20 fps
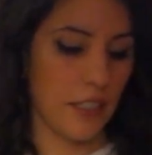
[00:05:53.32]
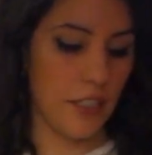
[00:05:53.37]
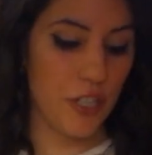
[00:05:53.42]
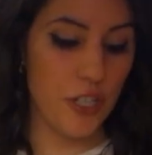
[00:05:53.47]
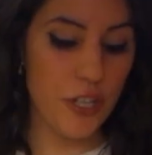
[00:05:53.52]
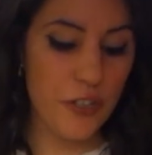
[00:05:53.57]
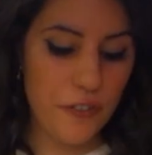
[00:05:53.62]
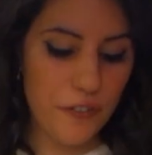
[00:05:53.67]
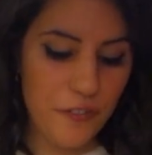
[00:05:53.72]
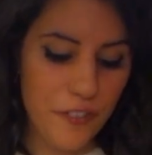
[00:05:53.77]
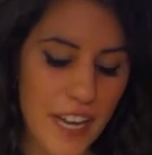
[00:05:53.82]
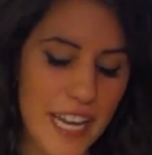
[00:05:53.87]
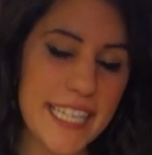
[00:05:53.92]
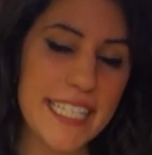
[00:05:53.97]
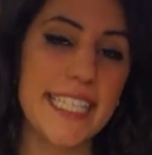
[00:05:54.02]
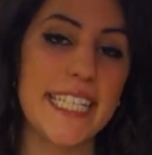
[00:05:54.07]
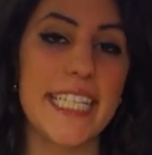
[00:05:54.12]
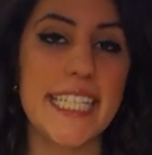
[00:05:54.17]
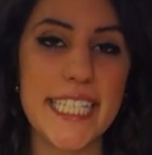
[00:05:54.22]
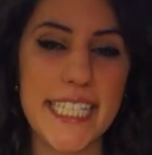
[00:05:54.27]
Your
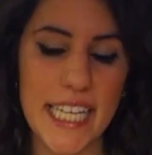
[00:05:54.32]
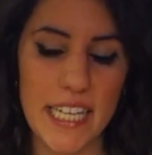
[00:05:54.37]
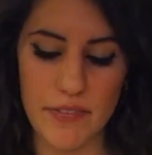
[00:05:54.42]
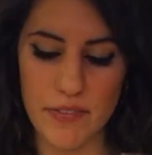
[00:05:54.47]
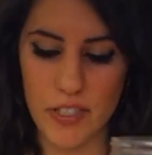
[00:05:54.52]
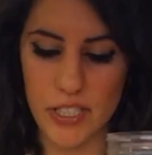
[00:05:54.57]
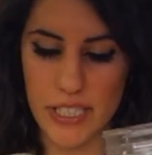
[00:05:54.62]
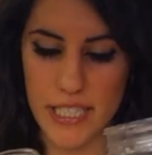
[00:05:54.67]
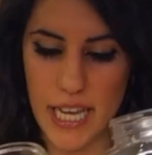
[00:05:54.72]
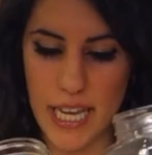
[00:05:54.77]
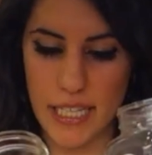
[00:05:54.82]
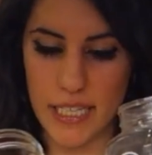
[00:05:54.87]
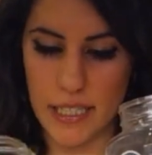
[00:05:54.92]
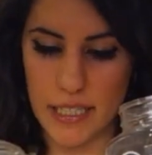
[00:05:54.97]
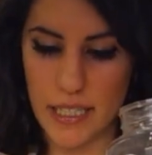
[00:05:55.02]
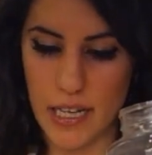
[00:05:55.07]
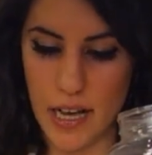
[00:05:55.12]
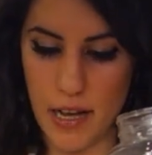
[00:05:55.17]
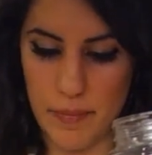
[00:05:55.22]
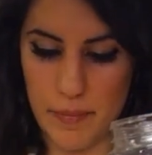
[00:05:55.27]
fist is give or take a
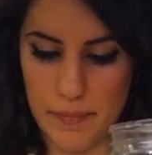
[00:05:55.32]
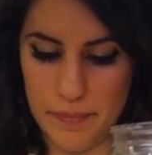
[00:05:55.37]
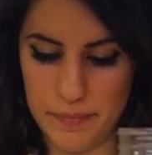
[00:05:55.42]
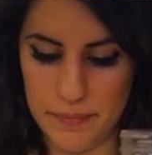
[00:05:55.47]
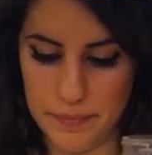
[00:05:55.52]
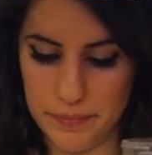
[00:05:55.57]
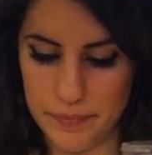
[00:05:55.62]
cup.